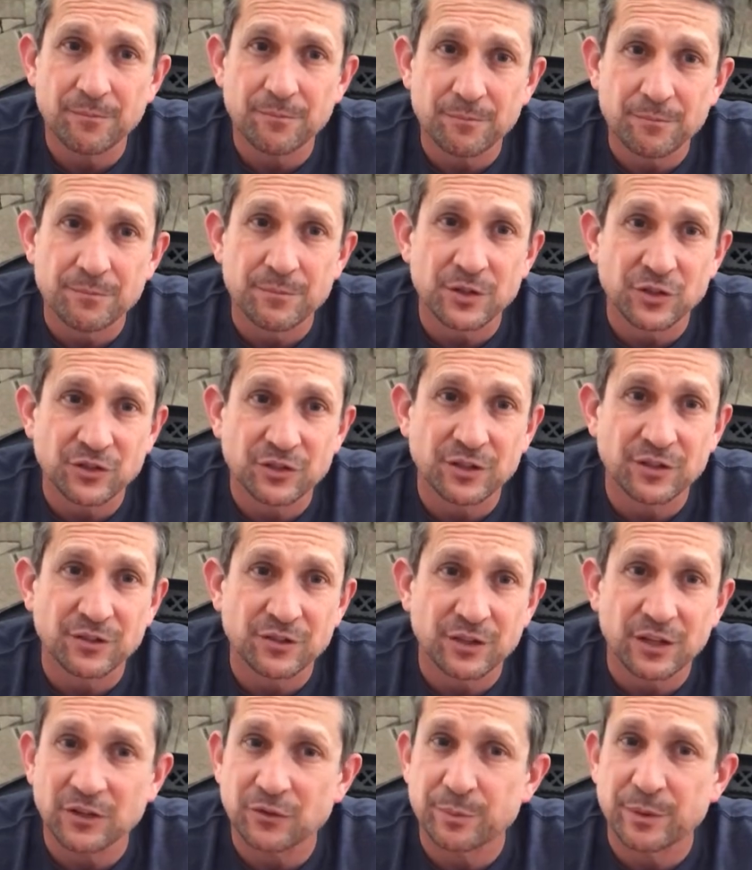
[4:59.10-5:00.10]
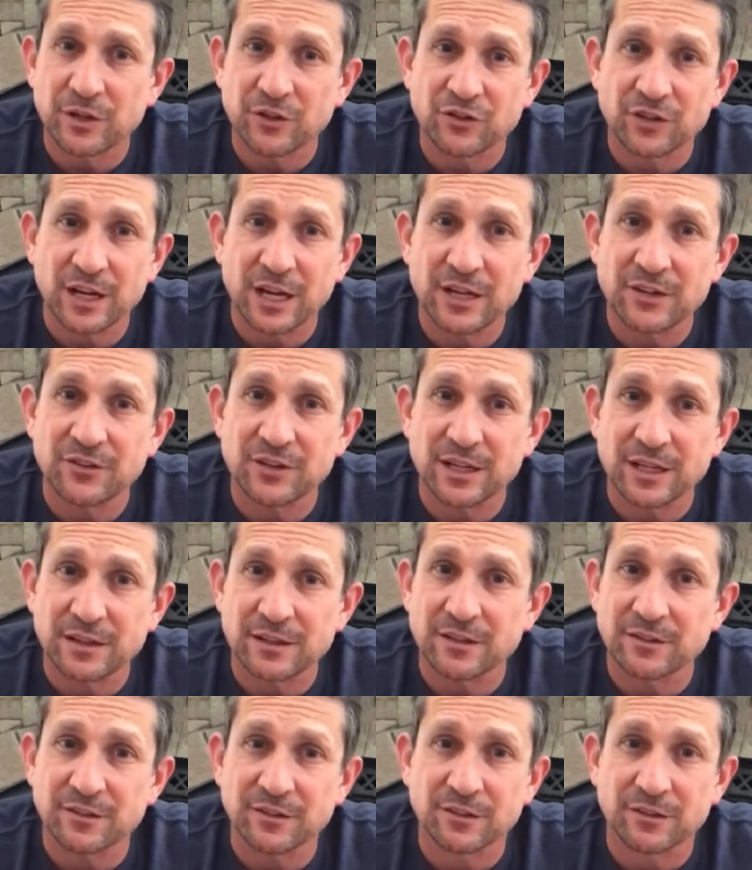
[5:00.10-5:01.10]
missions has been changing, and
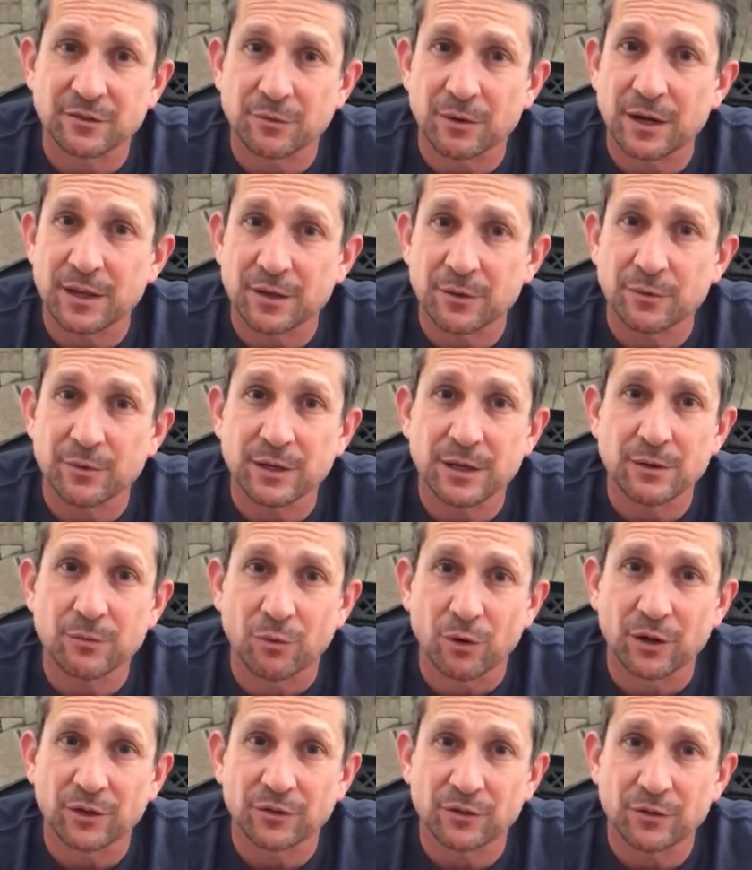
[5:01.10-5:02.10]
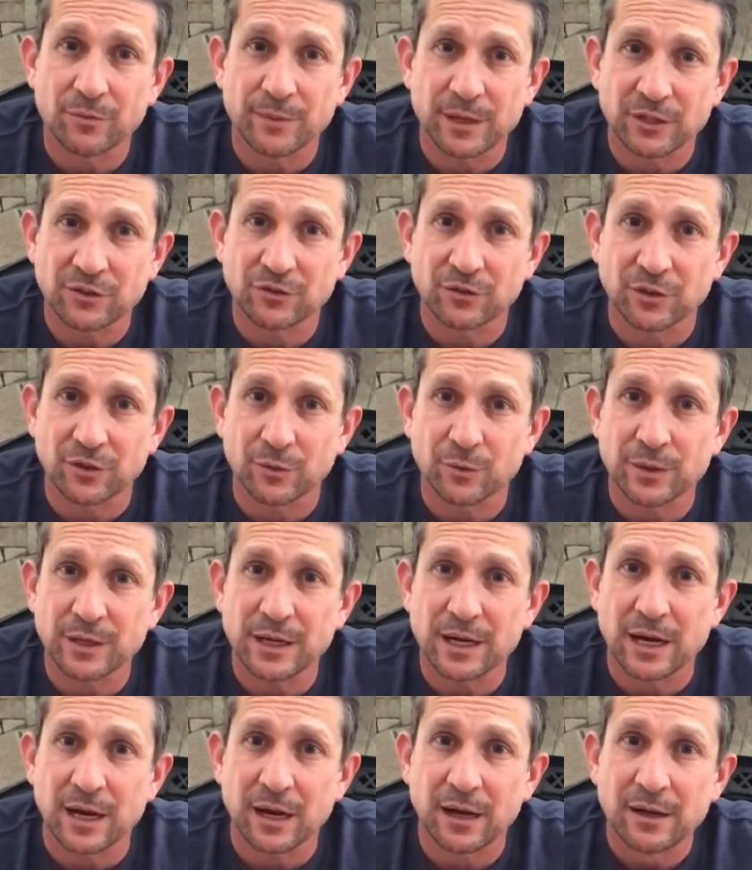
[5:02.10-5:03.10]
this is a way that we want to make sure that
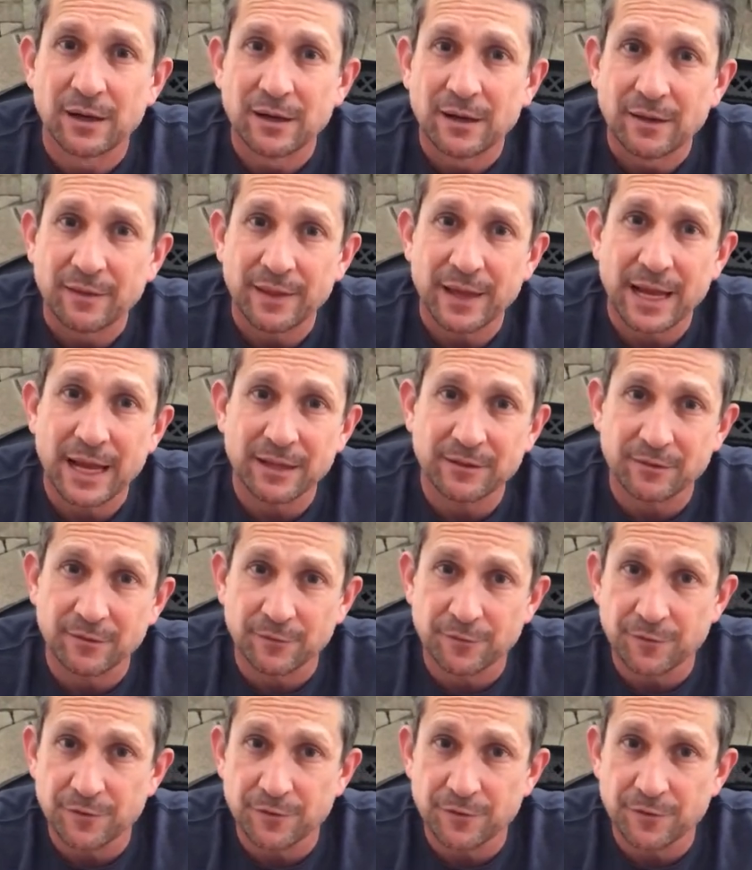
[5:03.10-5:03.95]
we are the hands and